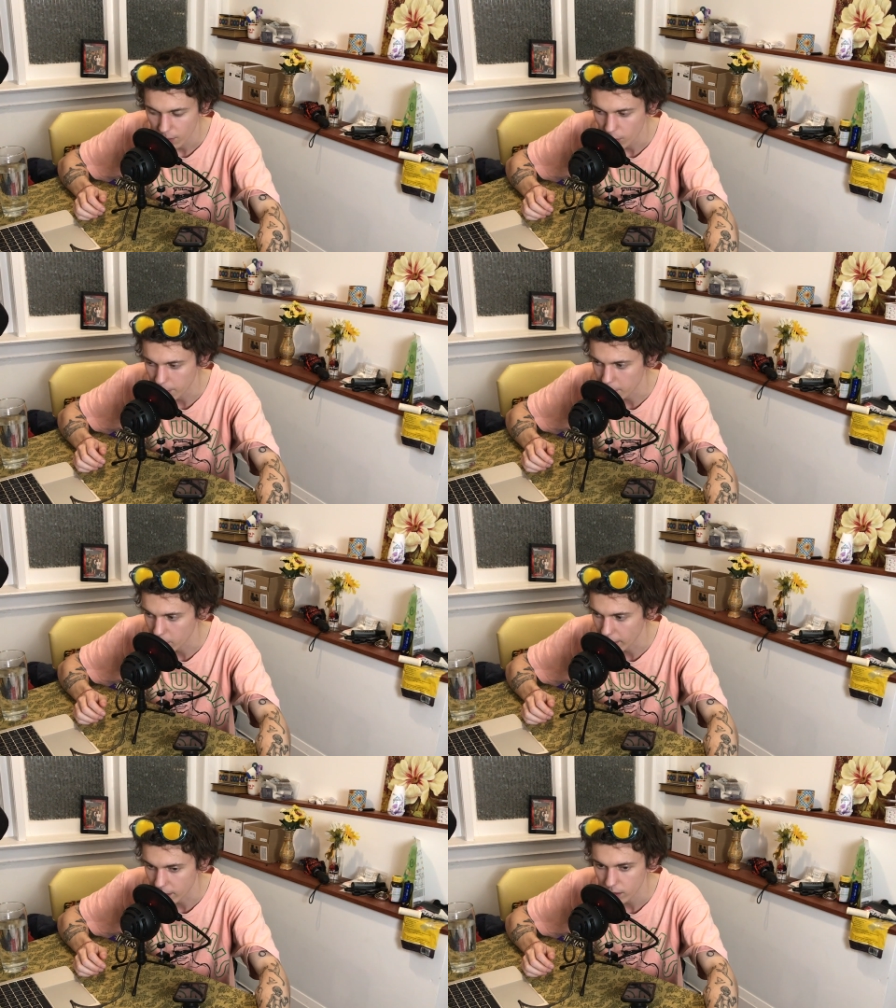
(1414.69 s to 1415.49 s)
Where people
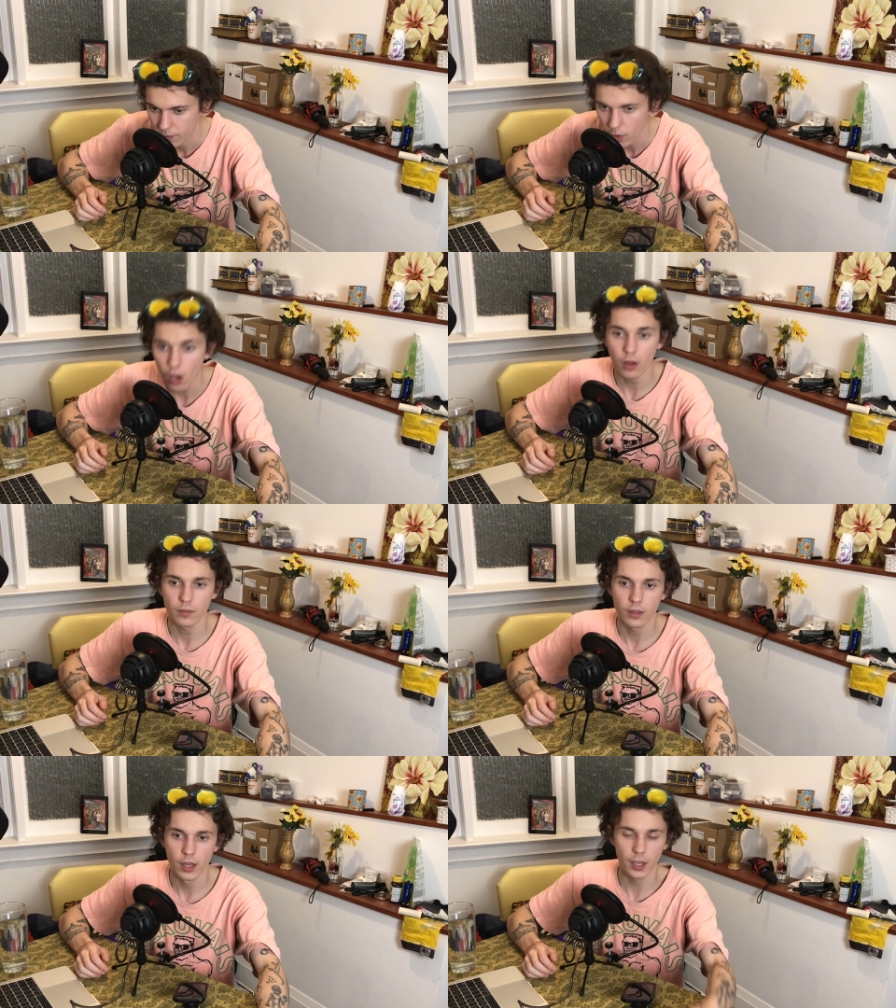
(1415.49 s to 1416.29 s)
are like,
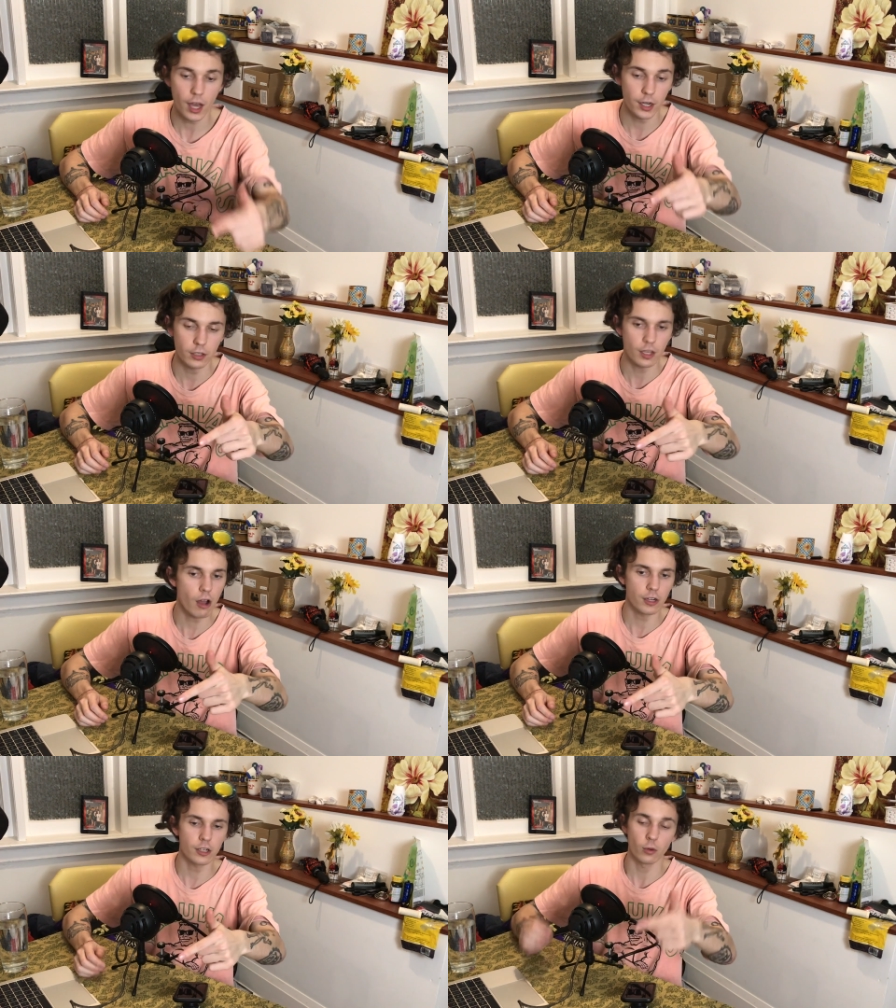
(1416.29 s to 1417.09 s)
yeah, dude,
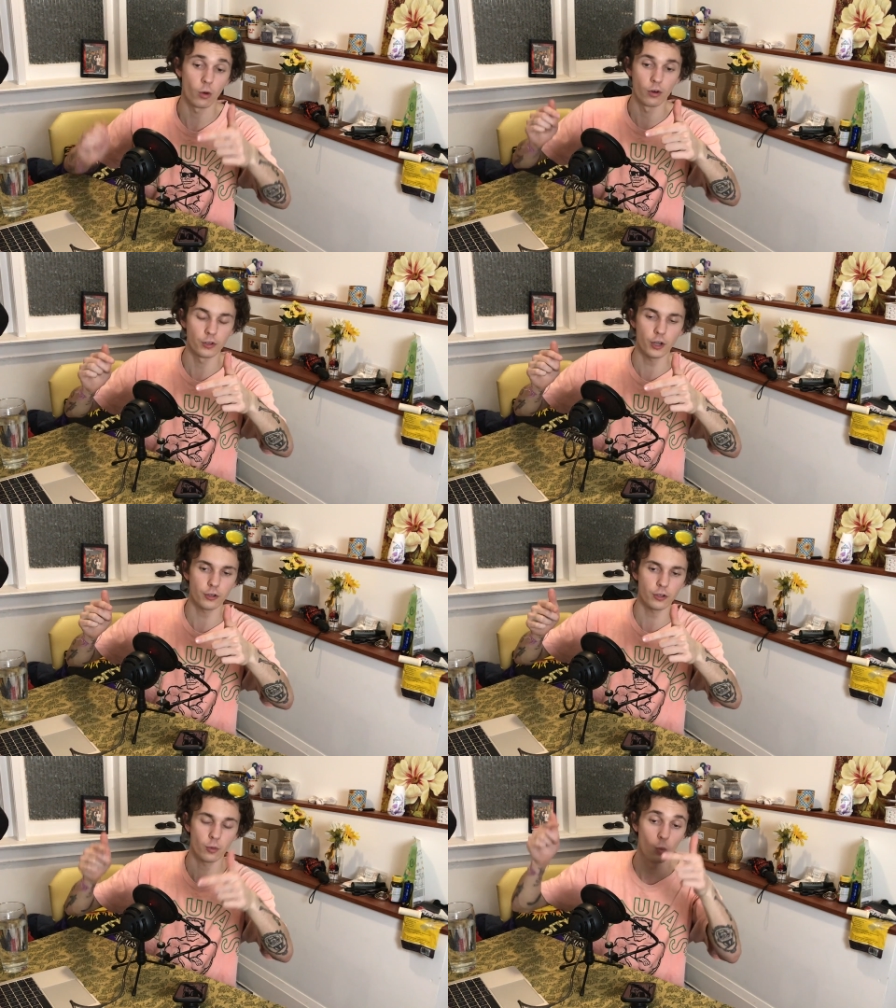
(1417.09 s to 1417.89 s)
yo, dude,
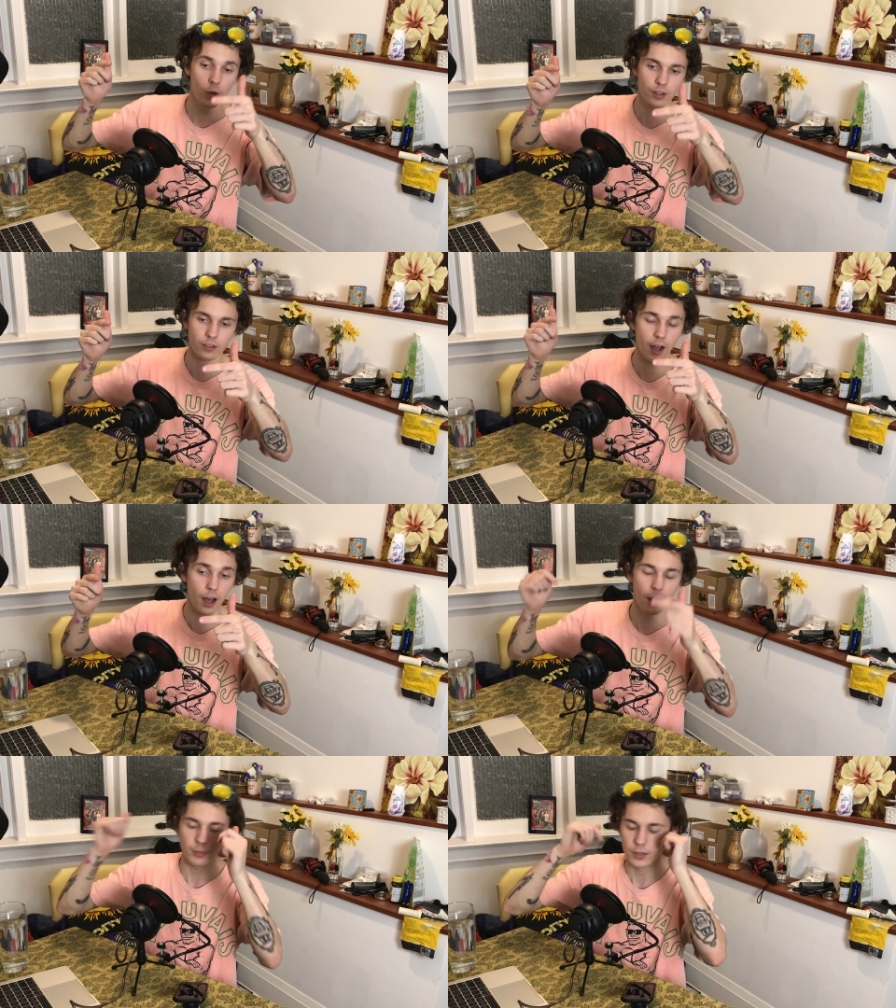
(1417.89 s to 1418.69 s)
yo, dude, what is
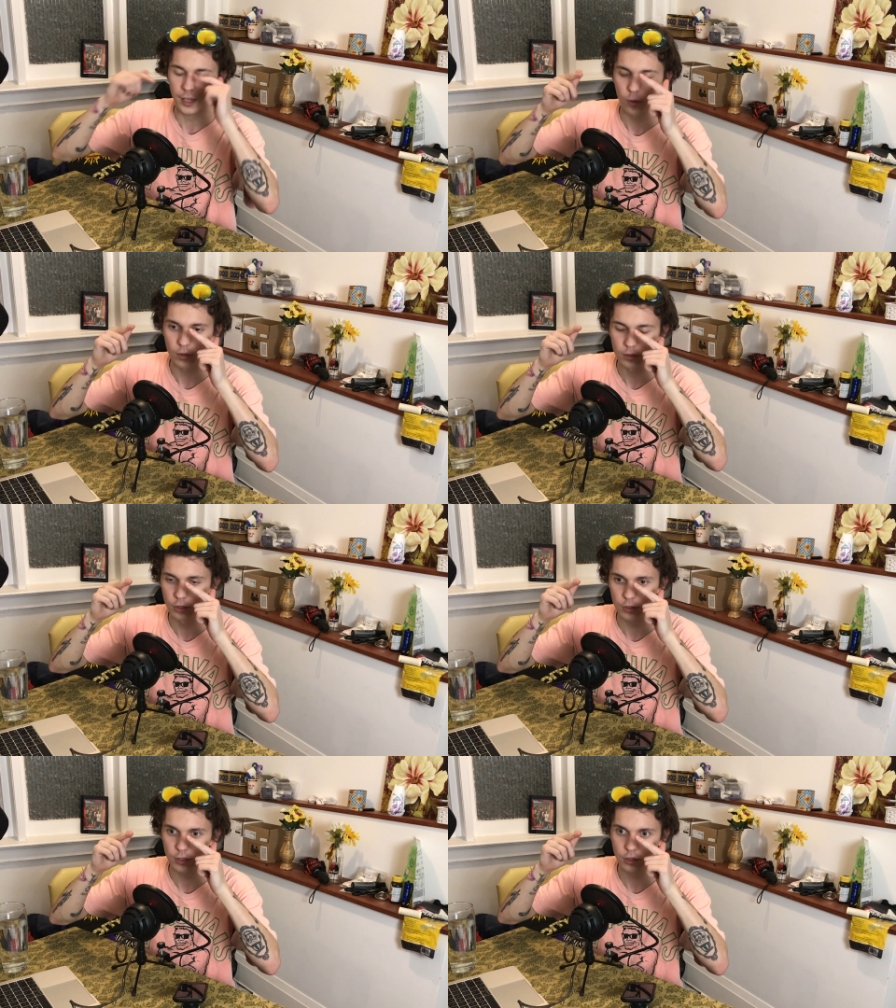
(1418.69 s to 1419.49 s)
up? Like,
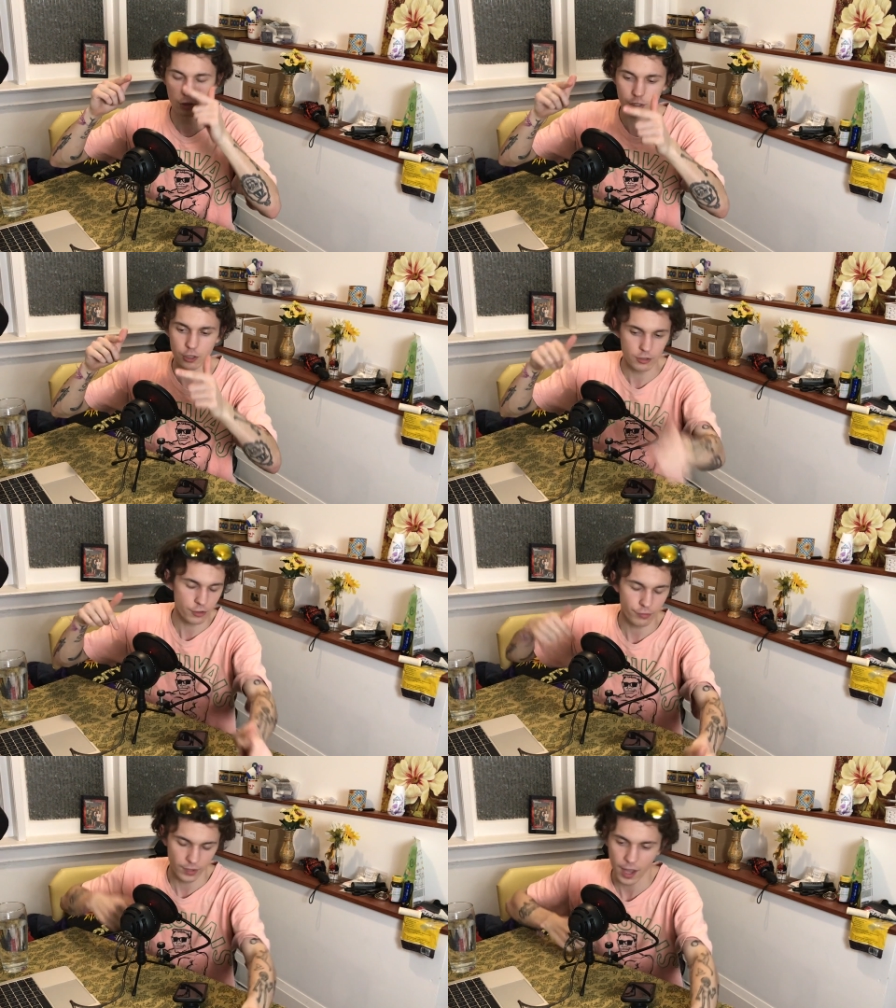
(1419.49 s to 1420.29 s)
literally, your shoes
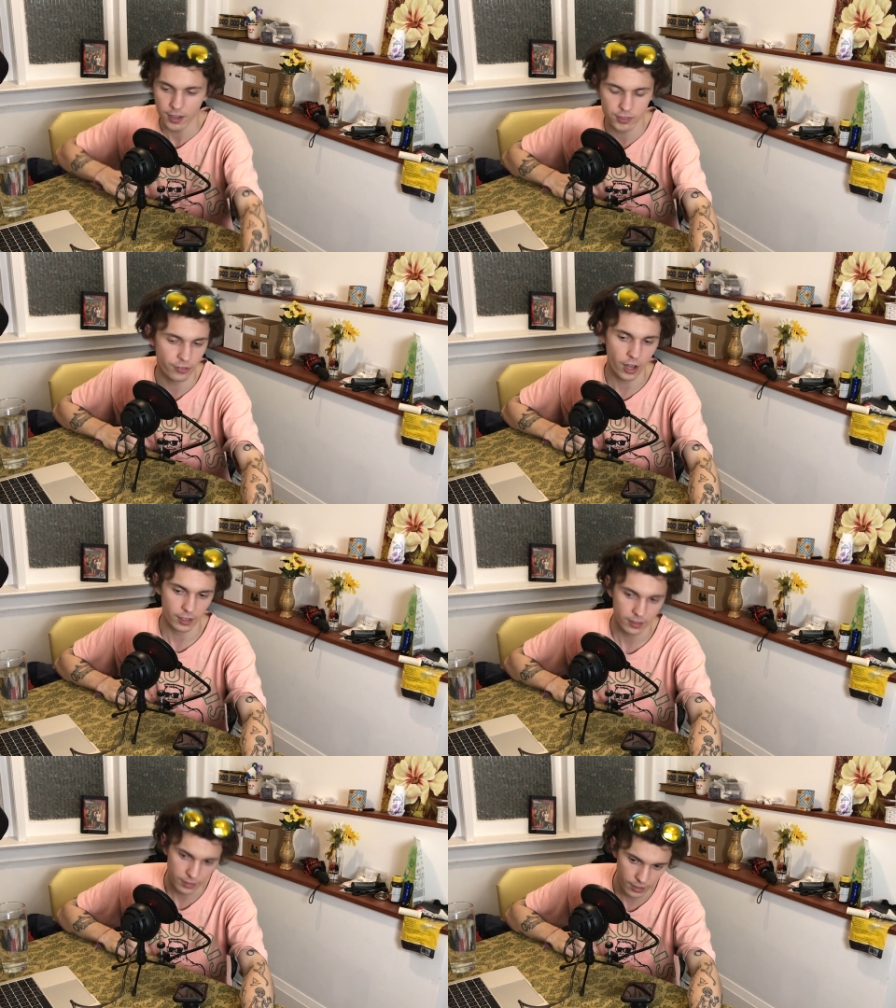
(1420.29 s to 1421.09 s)
are fly as
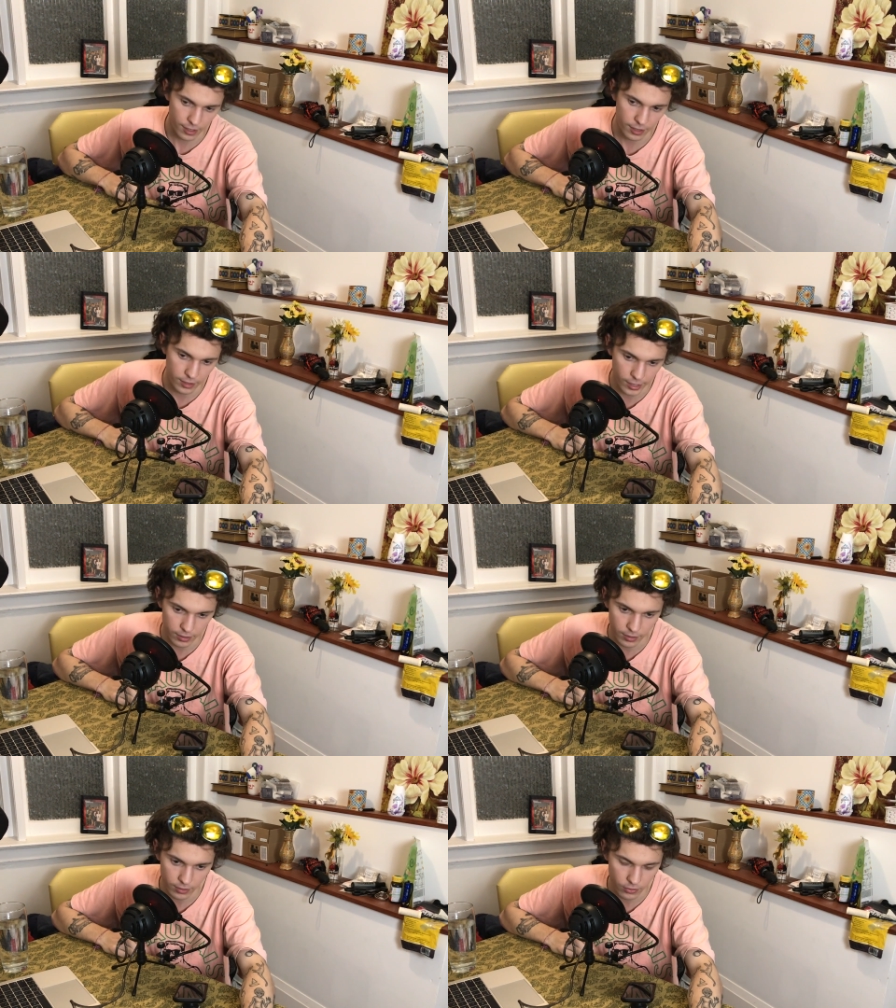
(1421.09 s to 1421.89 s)
fuck.
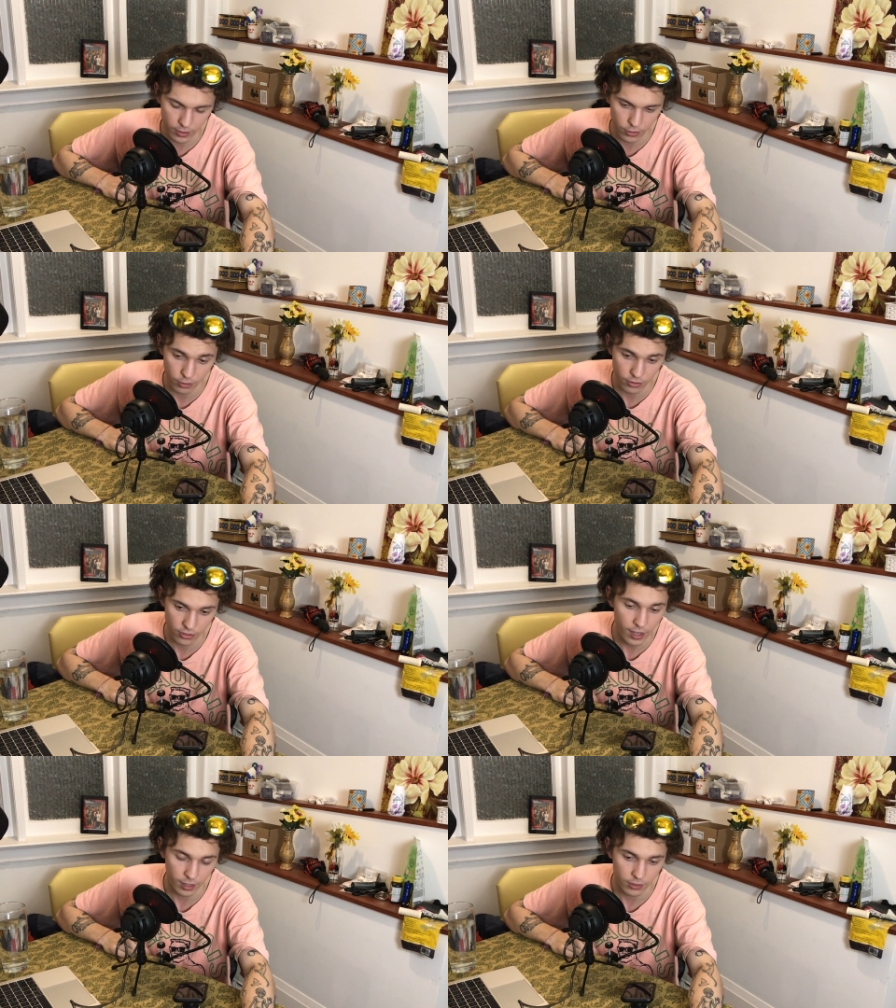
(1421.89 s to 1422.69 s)
Like, it's, they're
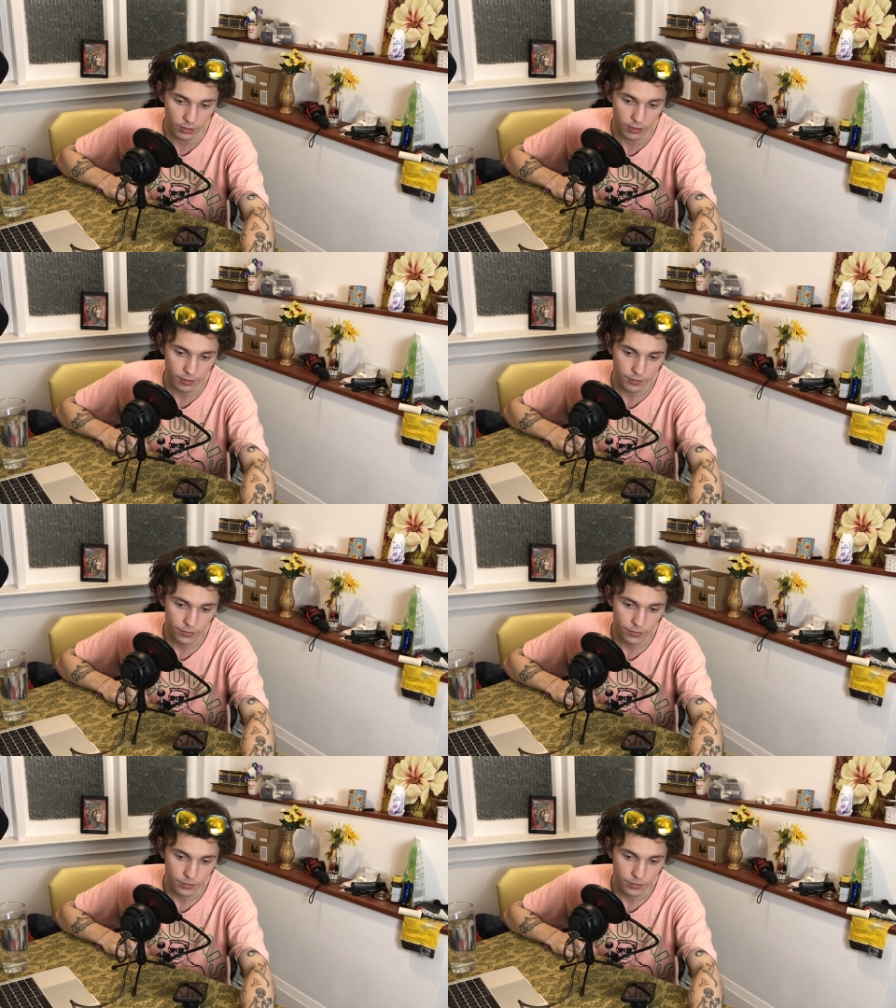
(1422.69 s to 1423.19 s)
sick, dude.